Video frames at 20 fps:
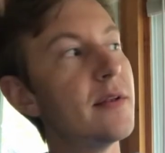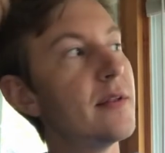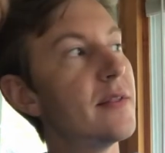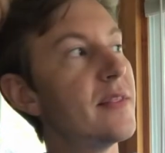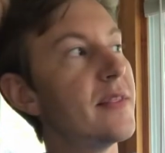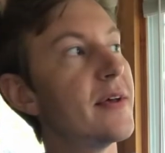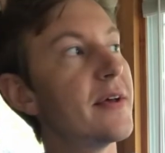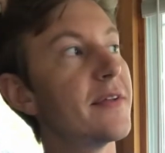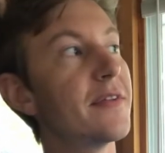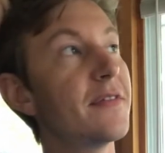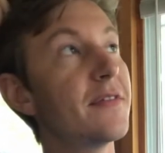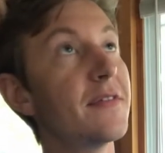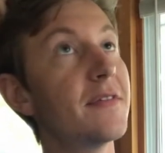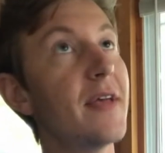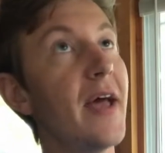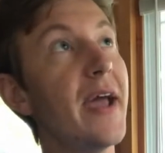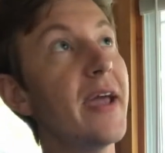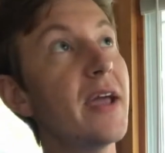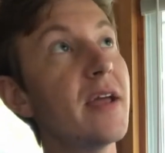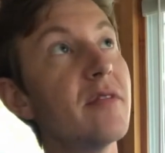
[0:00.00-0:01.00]
the
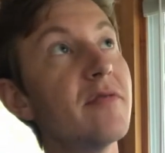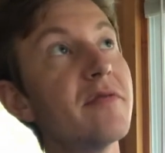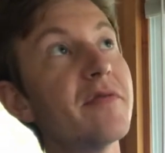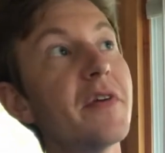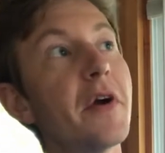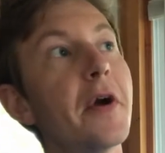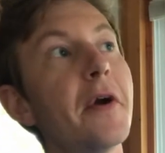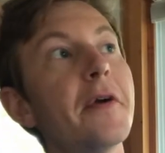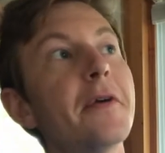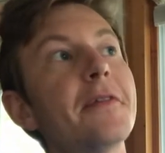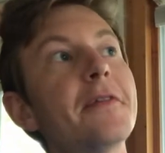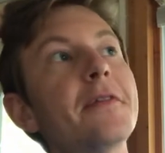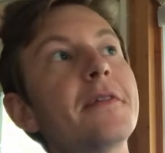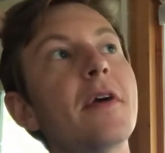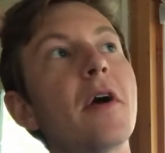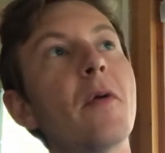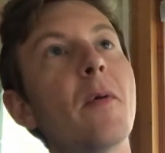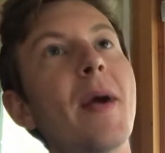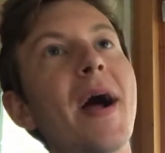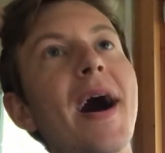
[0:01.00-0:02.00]
second verse
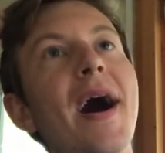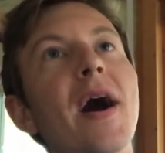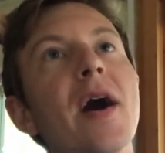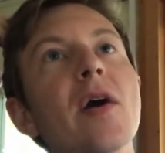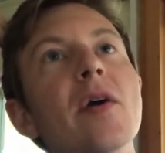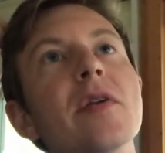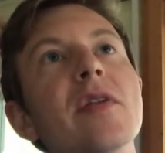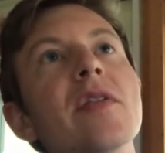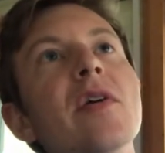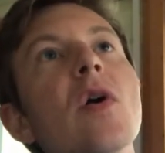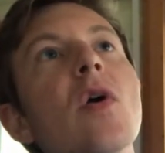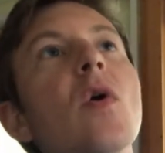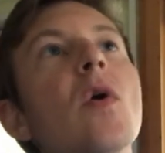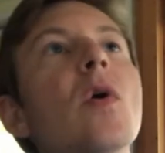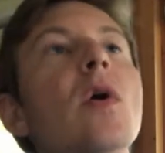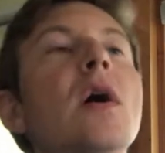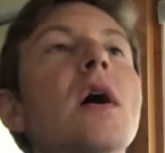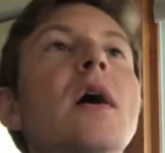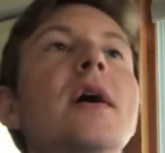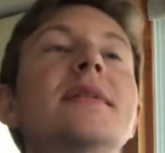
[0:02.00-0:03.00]
around the
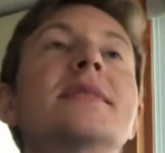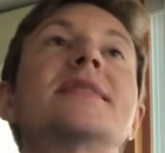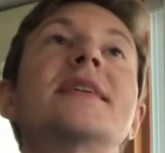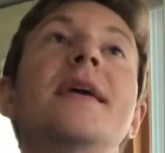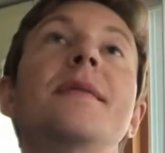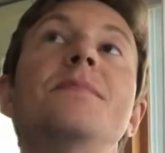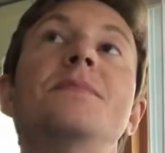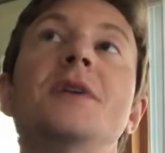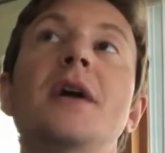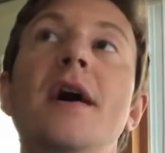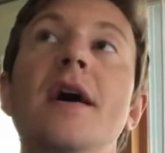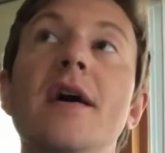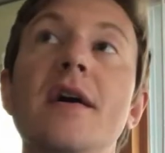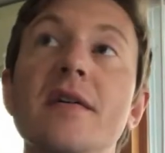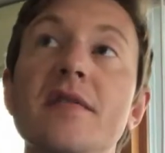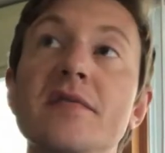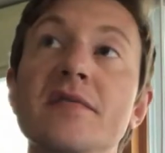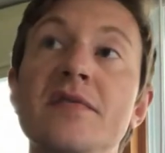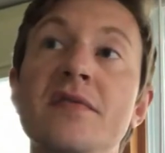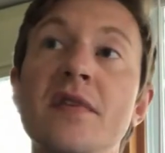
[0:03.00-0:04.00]
whole concept
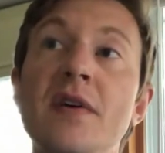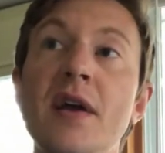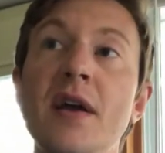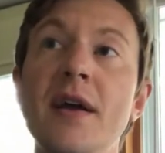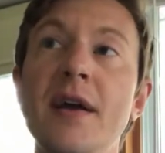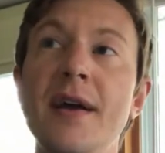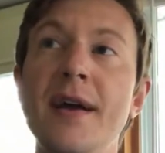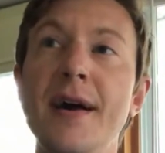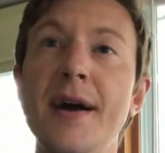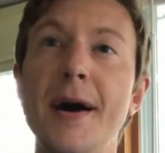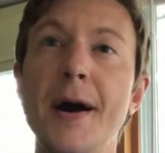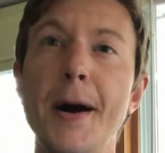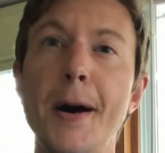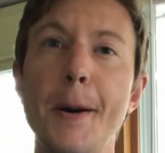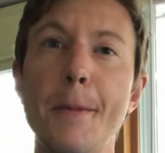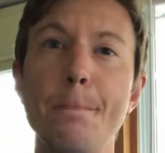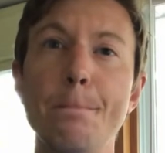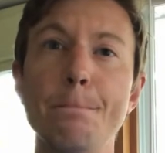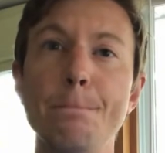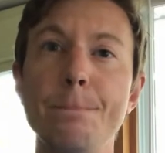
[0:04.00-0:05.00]
of
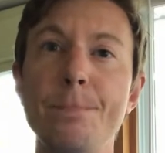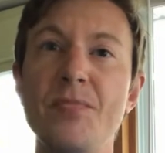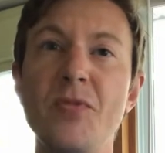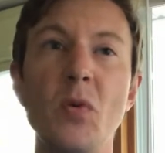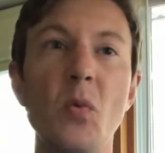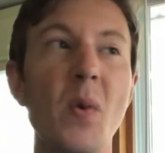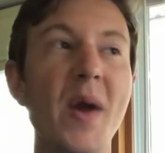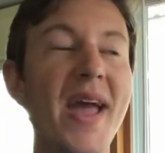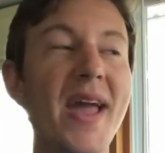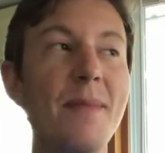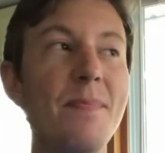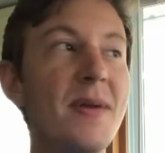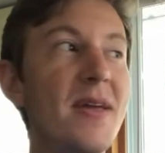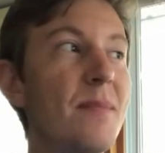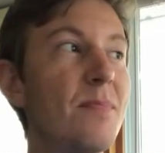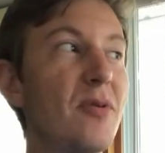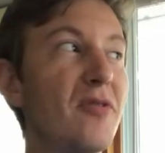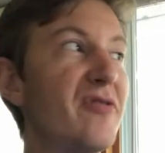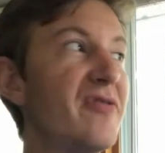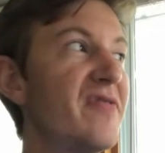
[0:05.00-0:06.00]
the way
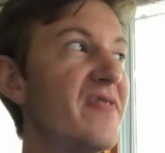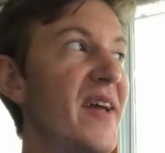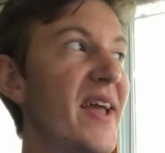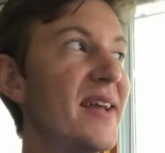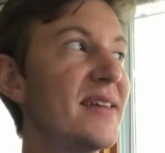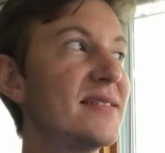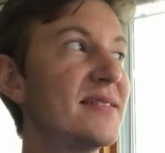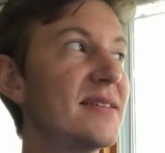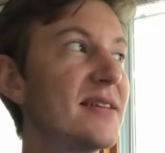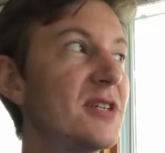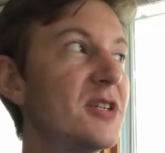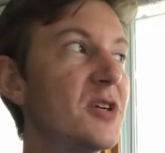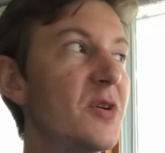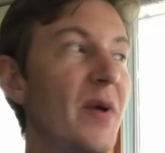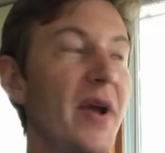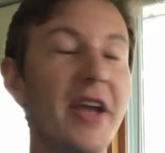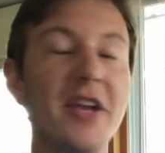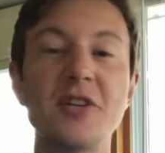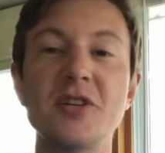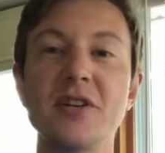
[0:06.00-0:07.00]
people face
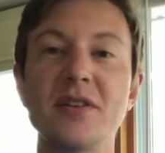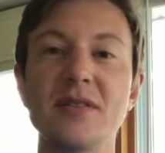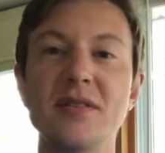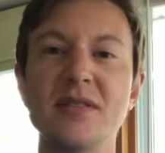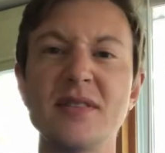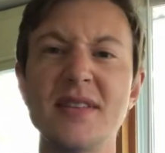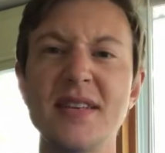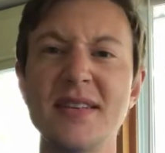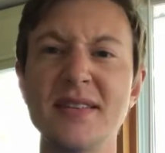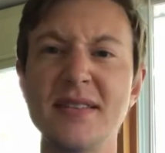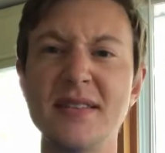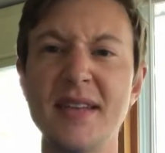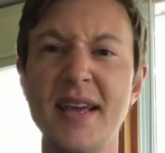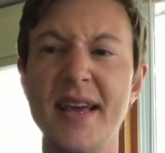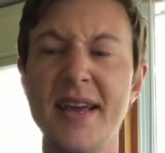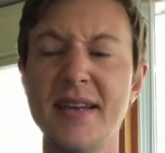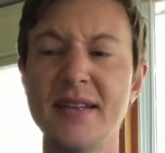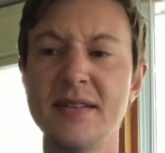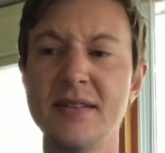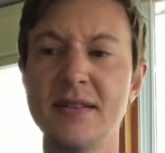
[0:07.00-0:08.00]
situations these
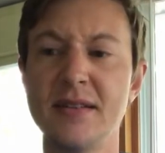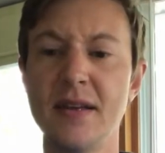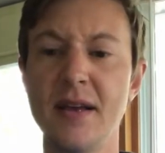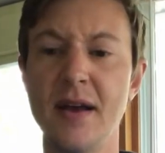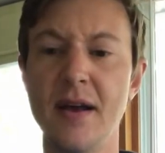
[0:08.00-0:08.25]
days